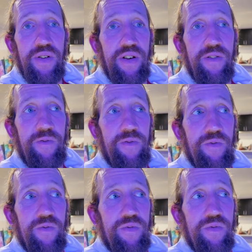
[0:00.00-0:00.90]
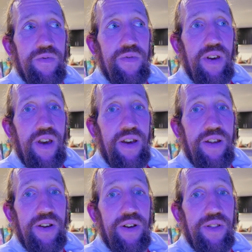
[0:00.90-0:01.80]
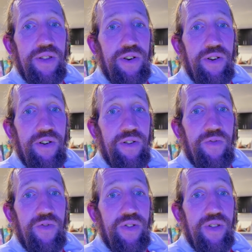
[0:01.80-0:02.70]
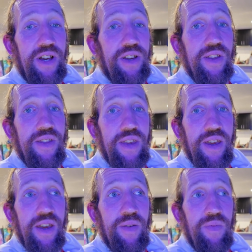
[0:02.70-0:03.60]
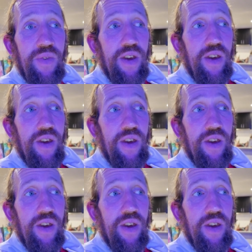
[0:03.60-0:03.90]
I've had a lot of luck in the game